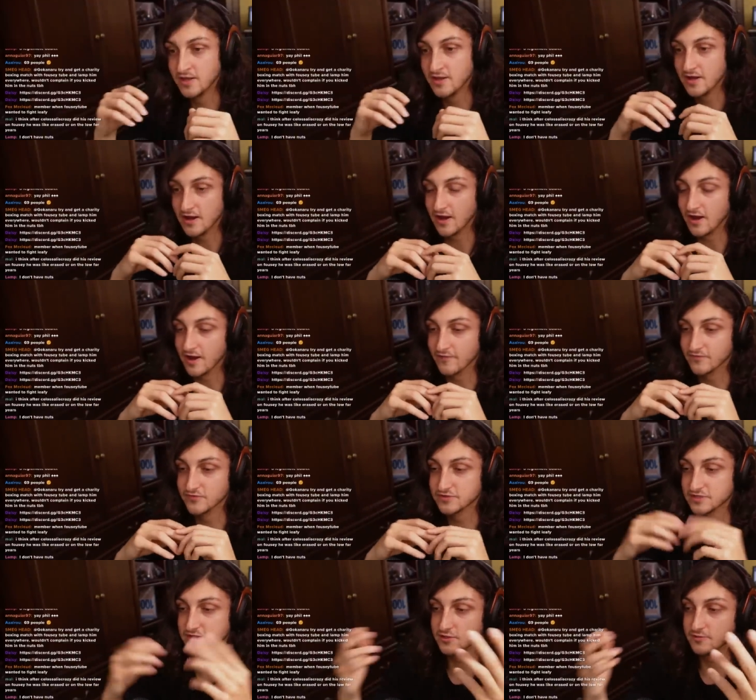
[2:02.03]
Uh,
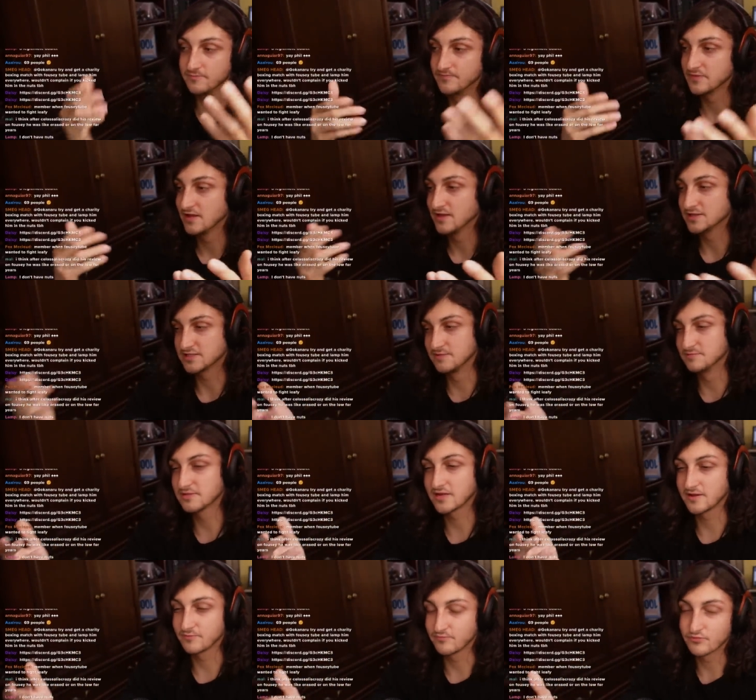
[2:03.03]
seems
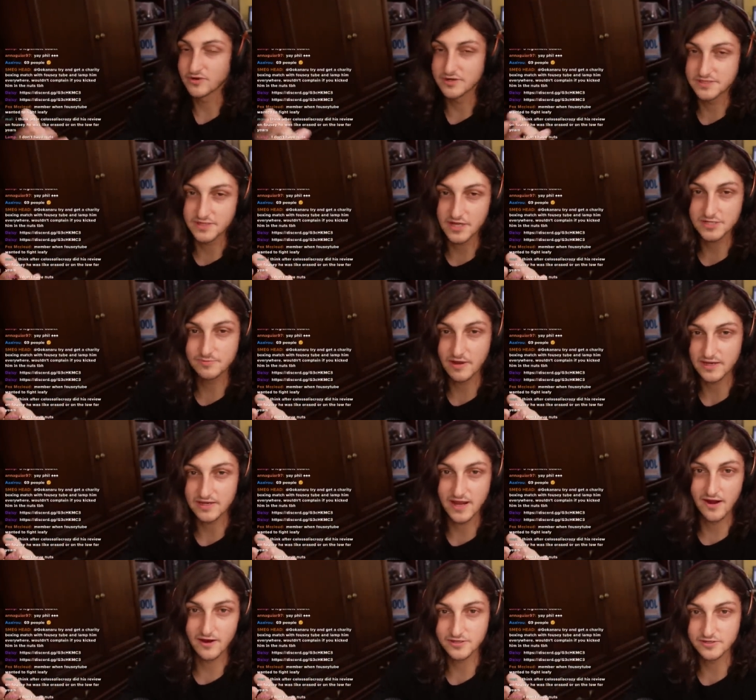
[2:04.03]
like a pretty suspect
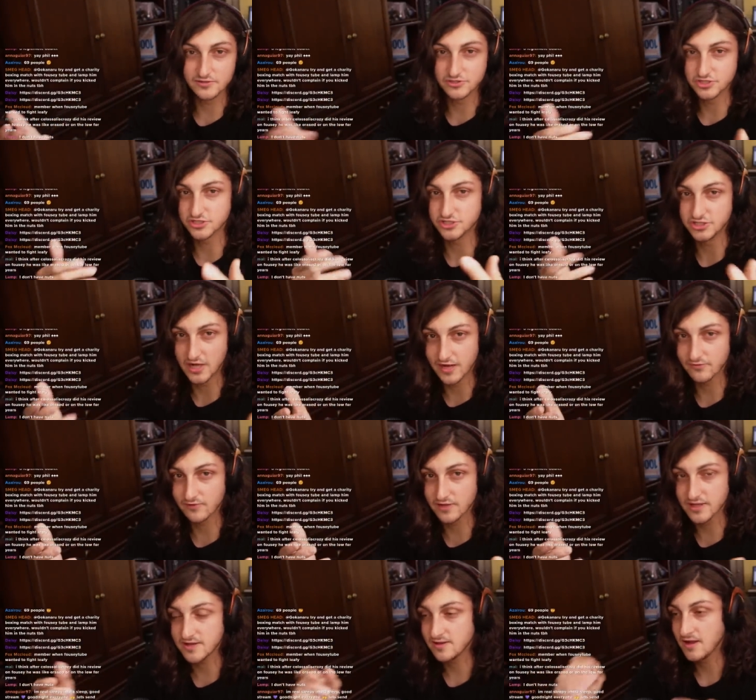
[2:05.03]
character just generally,